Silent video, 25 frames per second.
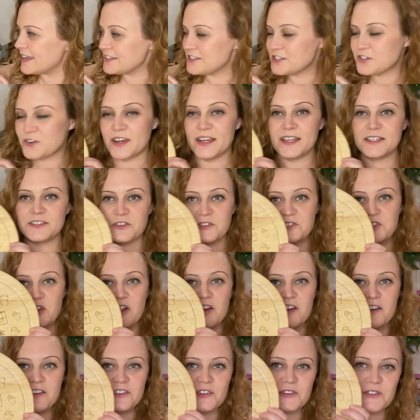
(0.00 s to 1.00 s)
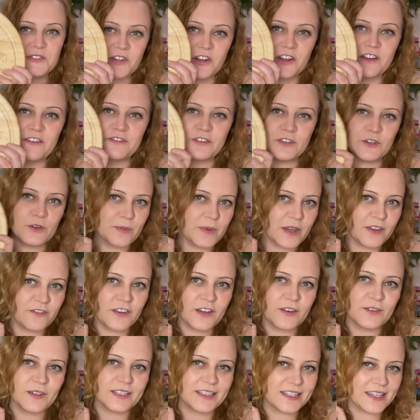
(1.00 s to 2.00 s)
That's great. Those are a few of my
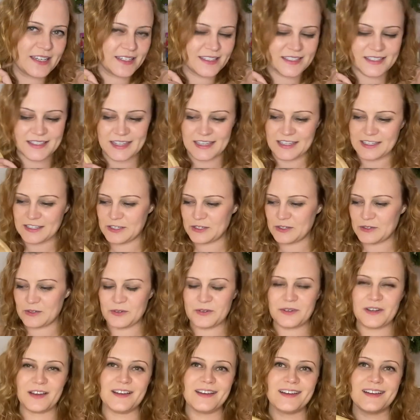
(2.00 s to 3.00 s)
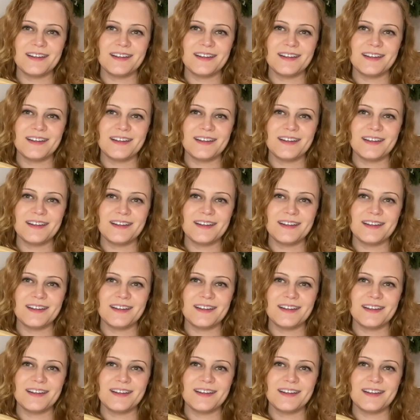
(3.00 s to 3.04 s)
favorite things. Thank you.